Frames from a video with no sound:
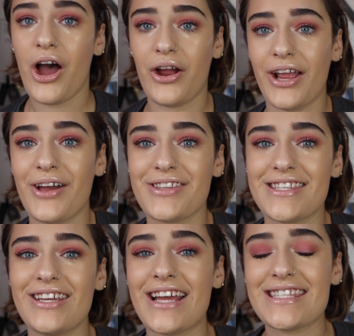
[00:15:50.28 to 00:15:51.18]
Alright, I'll
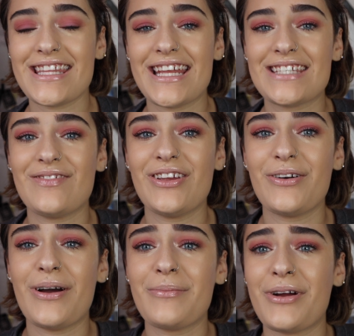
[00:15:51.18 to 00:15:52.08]
see you guys in the next
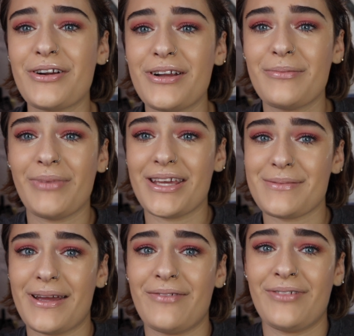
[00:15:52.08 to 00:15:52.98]
video. I'm hurrying
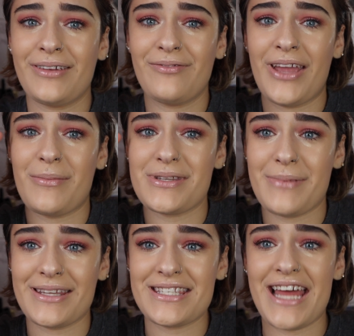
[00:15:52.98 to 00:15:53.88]
because my camera's
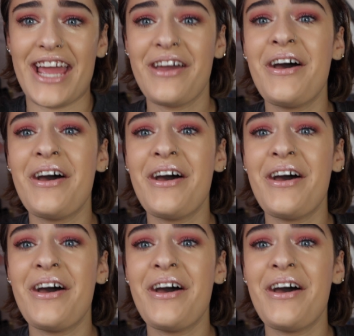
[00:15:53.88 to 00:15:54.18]
about to die.